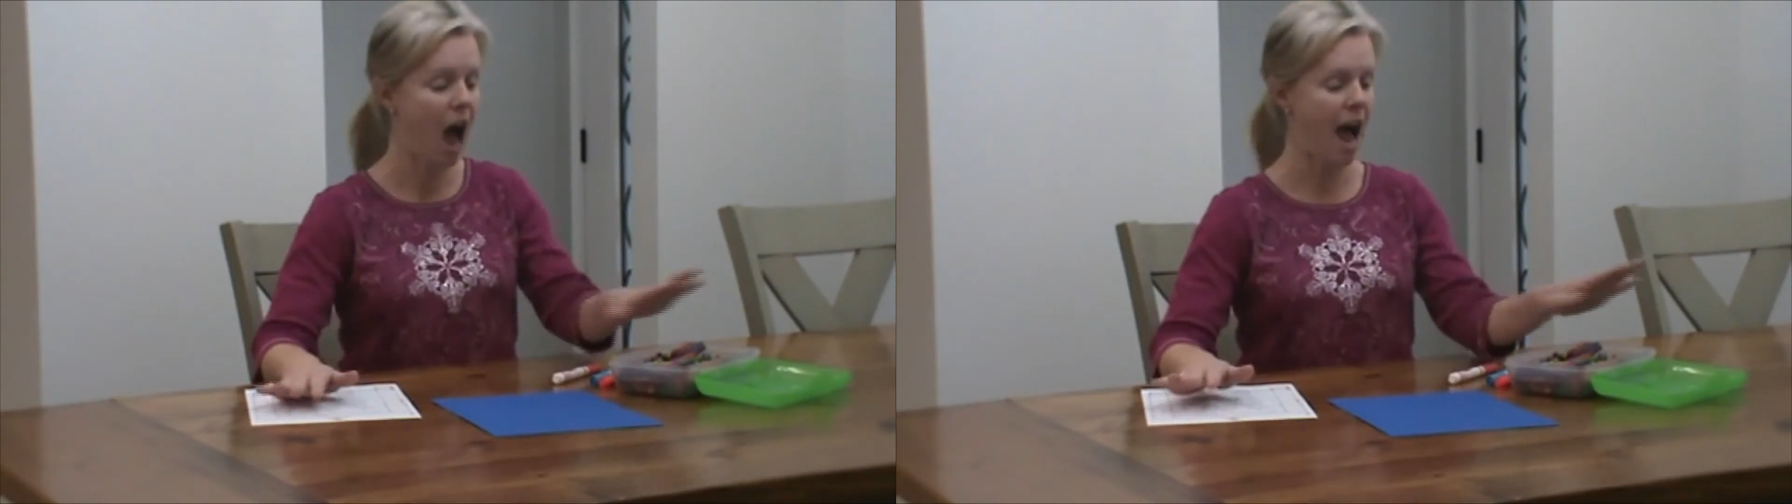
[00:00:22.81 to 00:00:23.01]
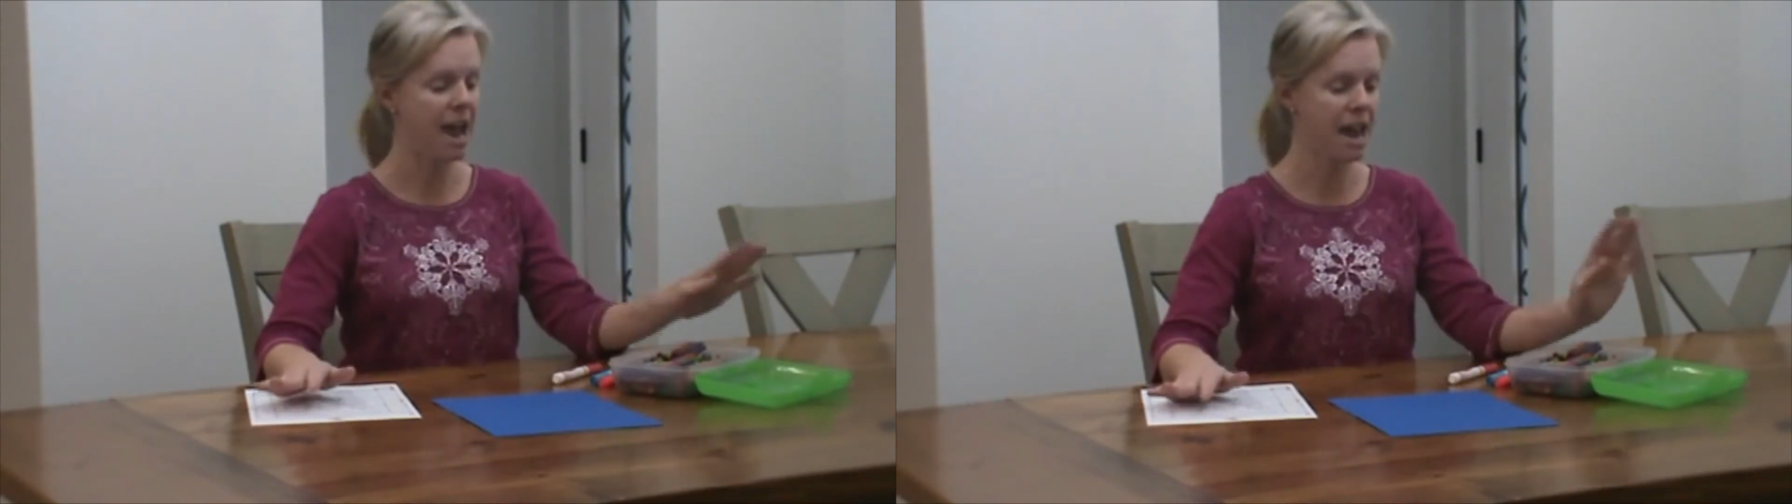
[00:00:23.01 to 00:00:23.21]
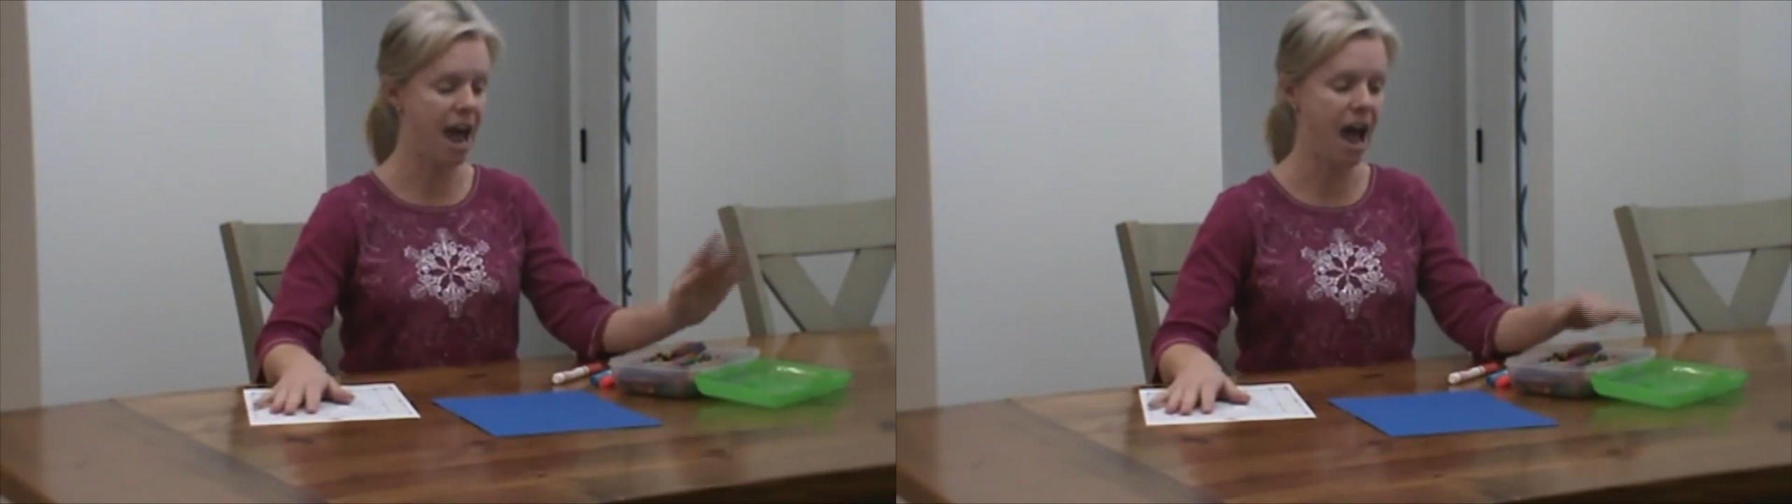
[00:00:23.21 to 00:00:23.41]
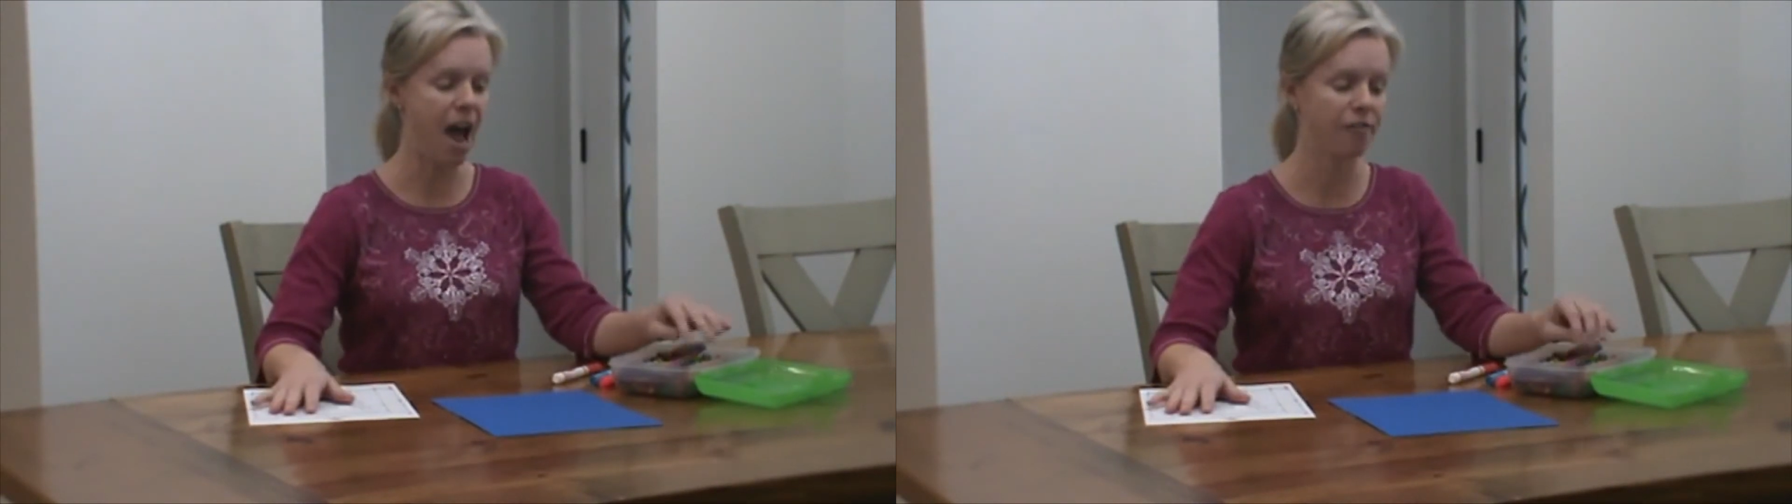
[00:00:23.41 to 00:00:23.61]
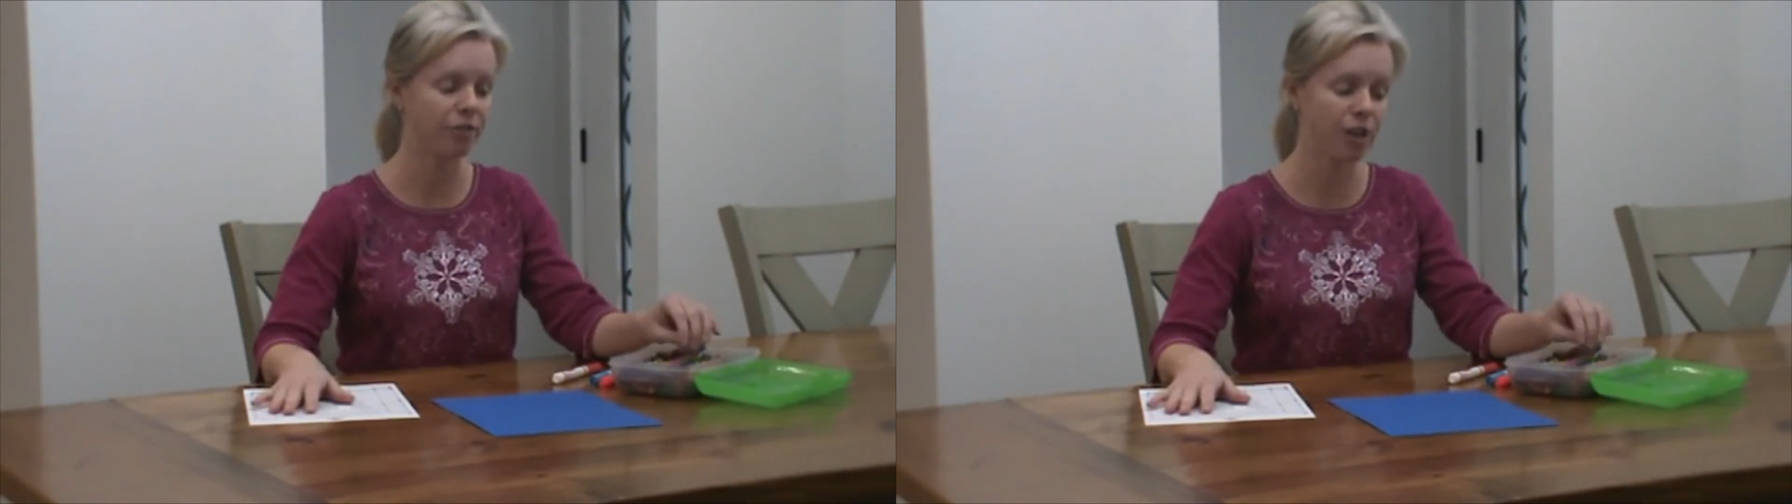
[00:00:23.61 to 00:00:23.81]
I
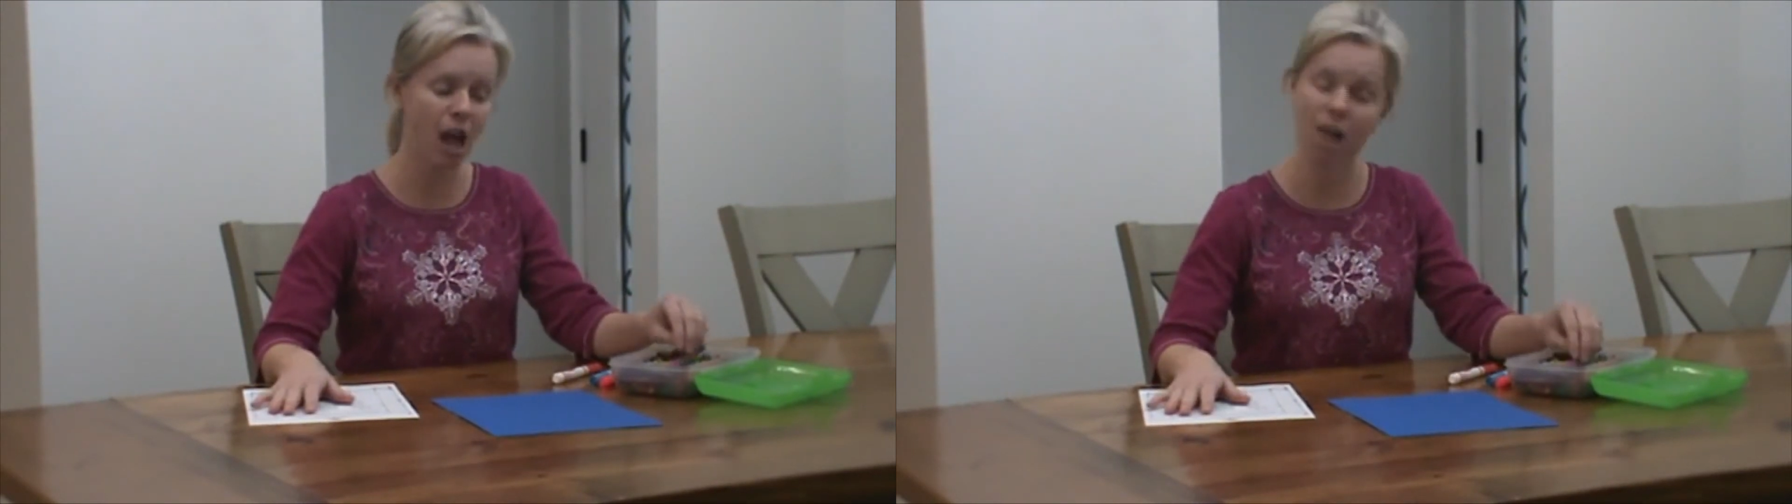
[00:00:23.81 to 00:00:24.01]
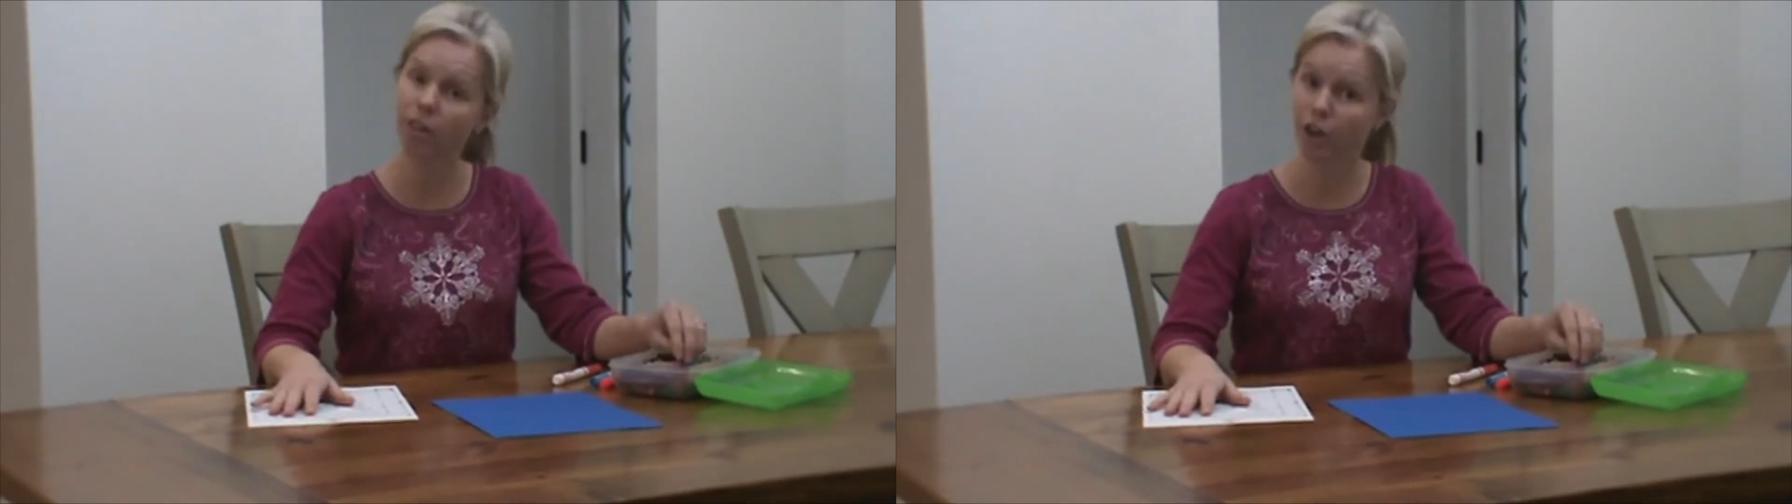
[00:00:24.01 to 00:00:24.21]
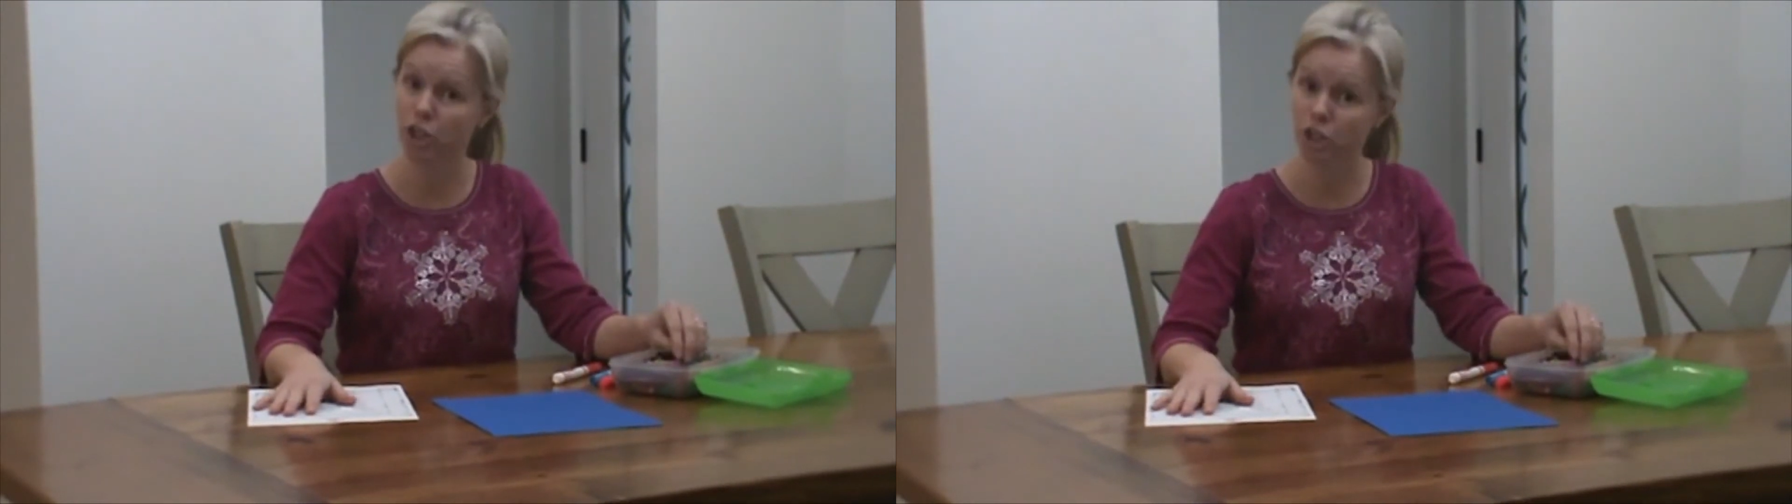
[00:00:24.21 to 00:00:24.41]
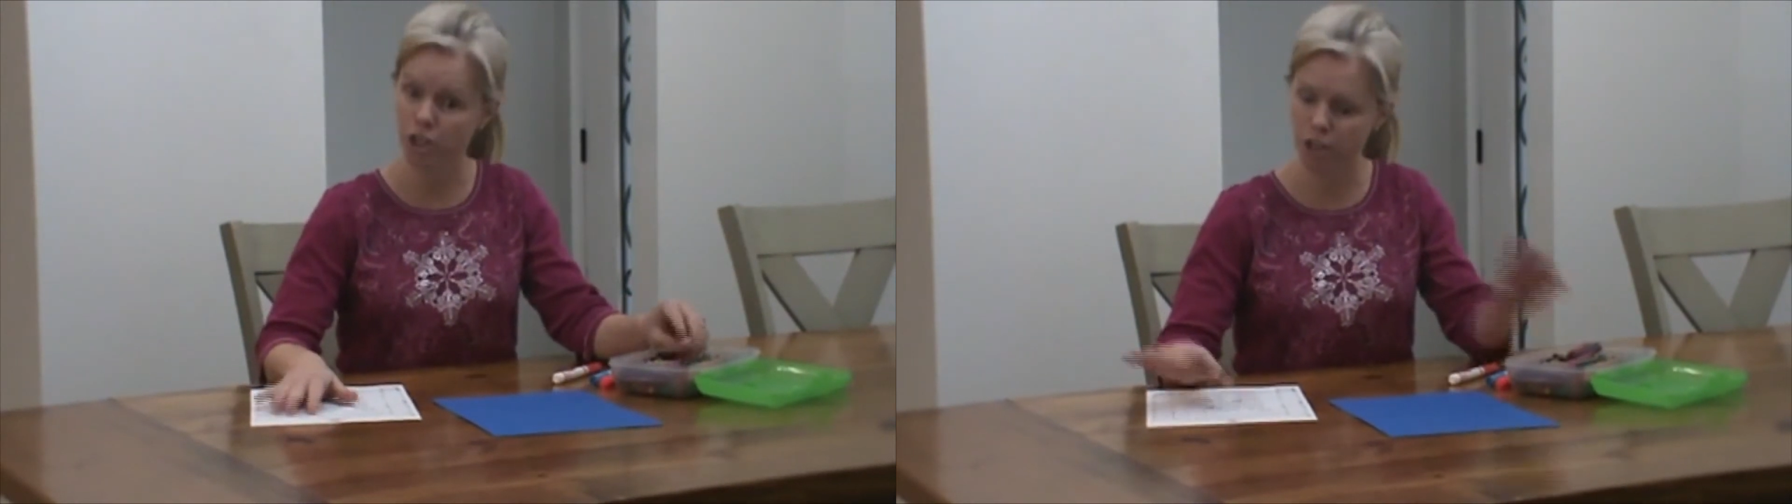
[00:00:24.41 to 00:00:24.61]
have colors